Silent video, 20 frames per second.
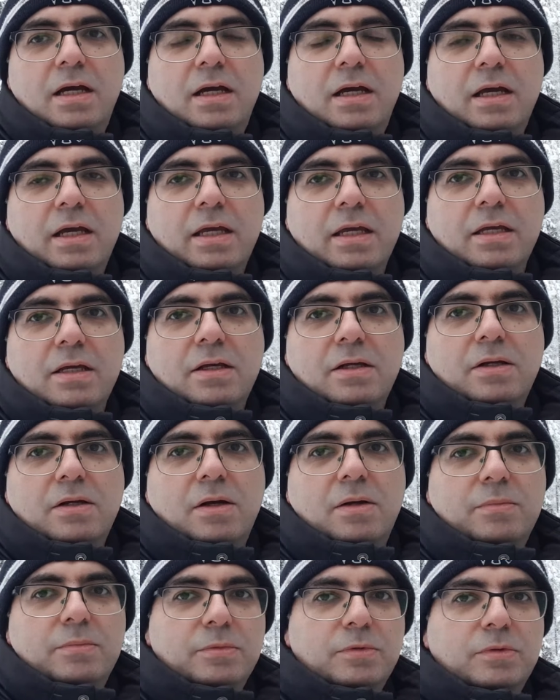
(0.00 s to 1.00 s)
I
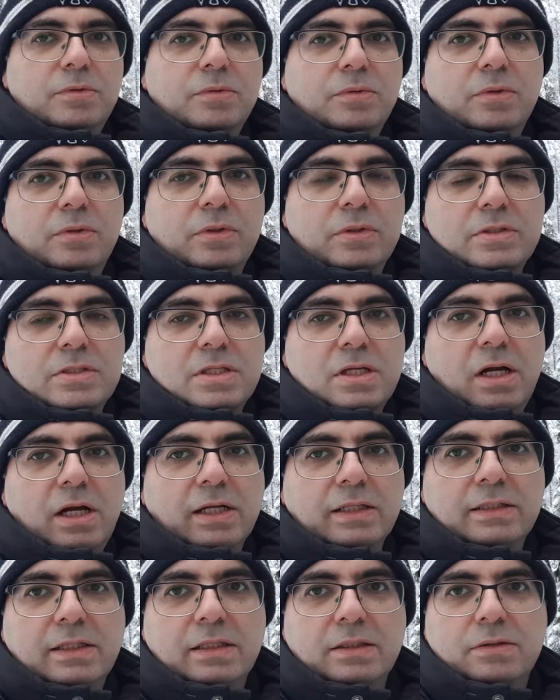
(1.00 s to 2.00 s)
come to the other
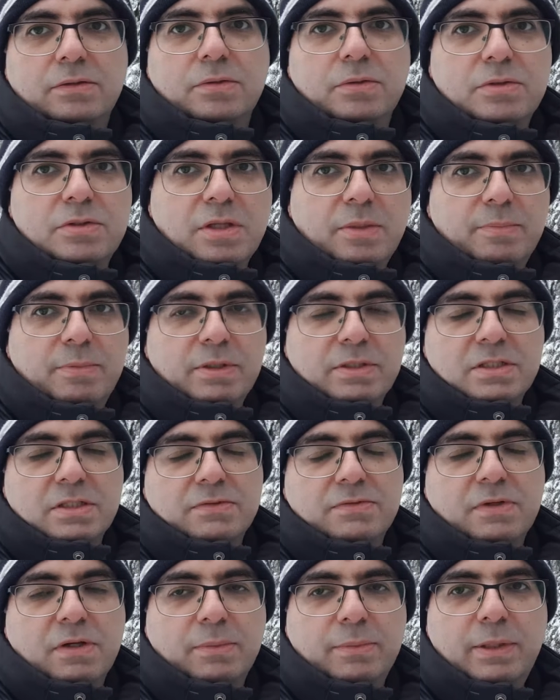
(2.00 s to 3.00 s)
side and took some
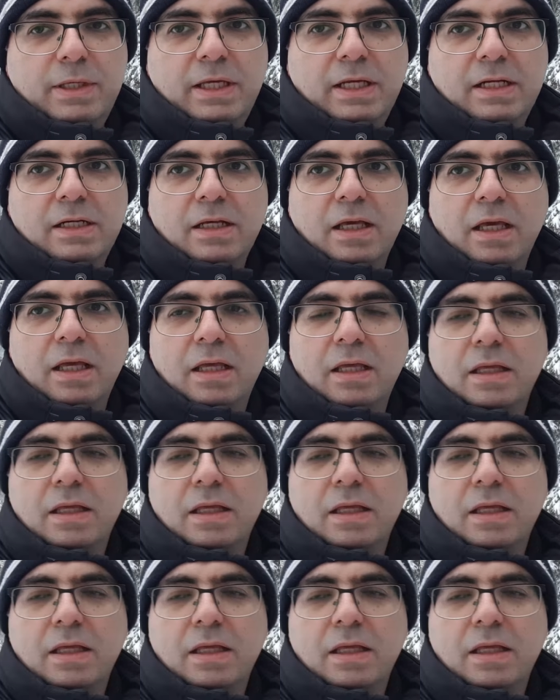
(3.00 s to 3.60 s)
pictures from here